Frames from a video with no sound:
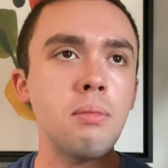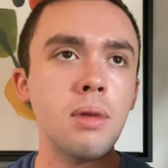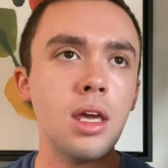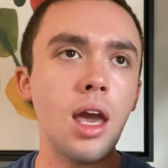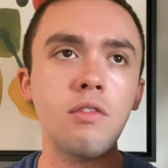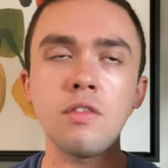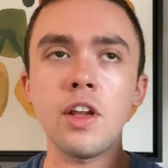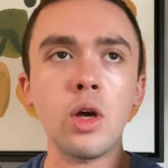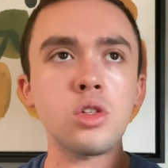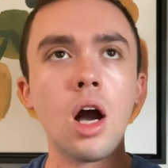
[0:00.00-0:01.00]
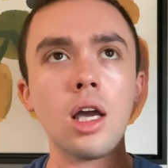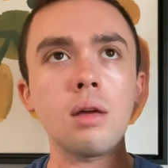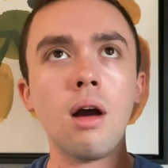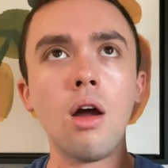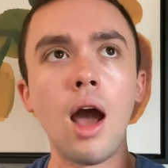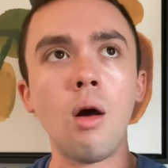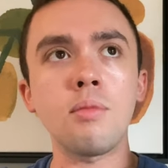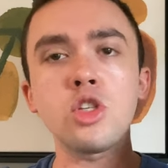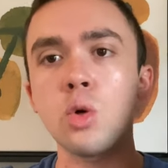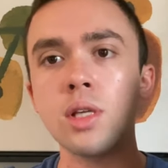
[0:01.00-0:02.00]
me every video talking about how I'm
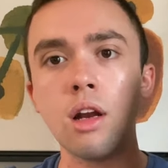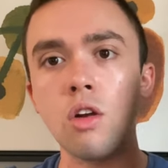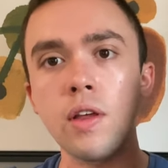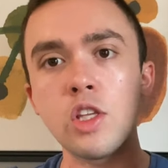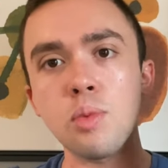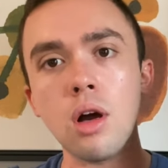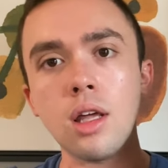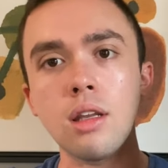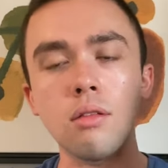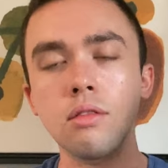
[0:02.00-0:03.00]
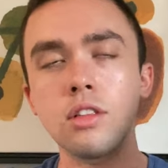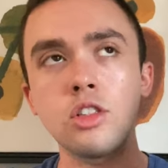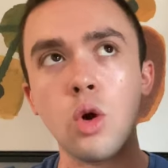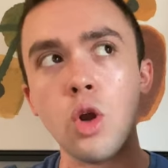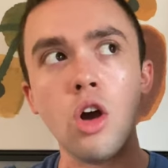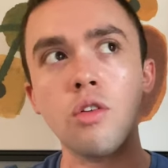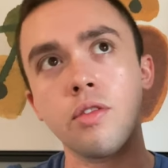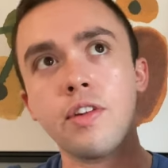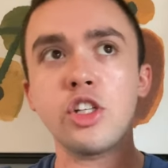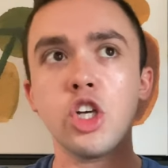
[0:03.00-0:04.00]
so scared to read this book and don't know
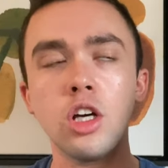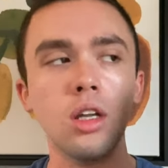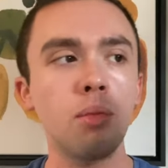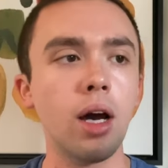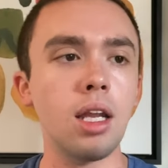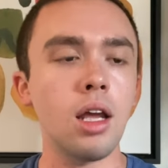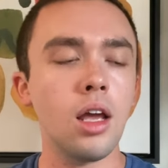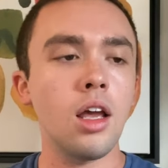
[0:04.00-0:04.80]
if I should, but